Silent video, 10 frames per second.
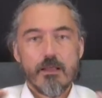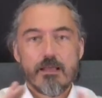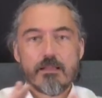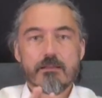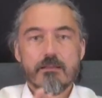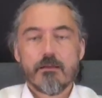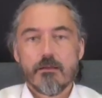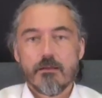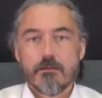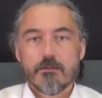And
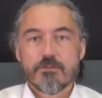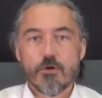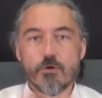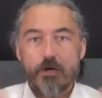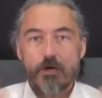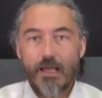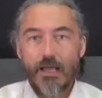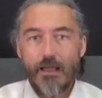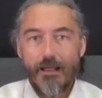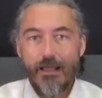so,
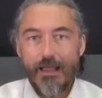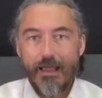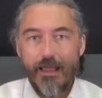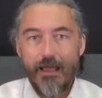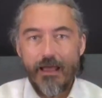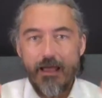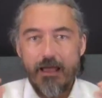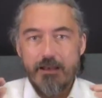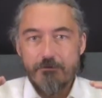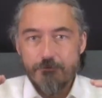
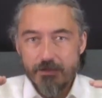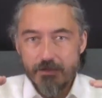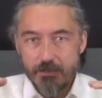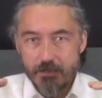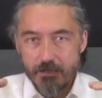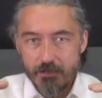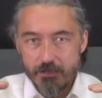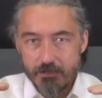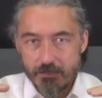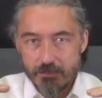and if we
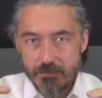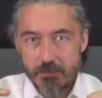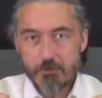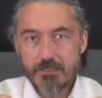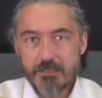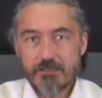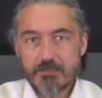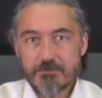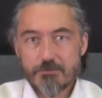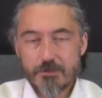deepen that
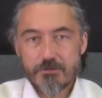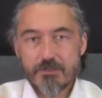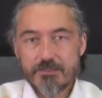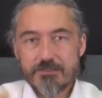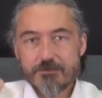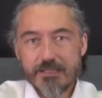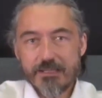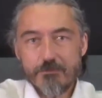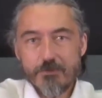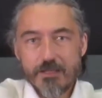experience, so
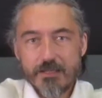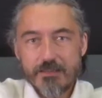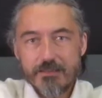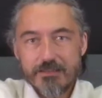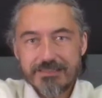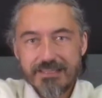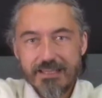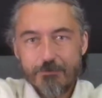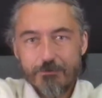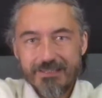then we can
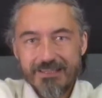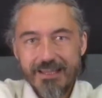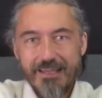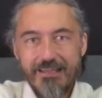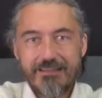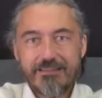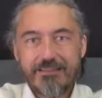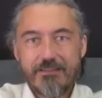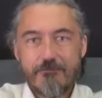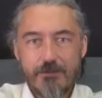say we take the
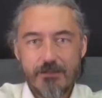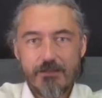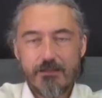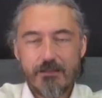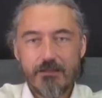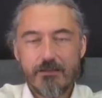TV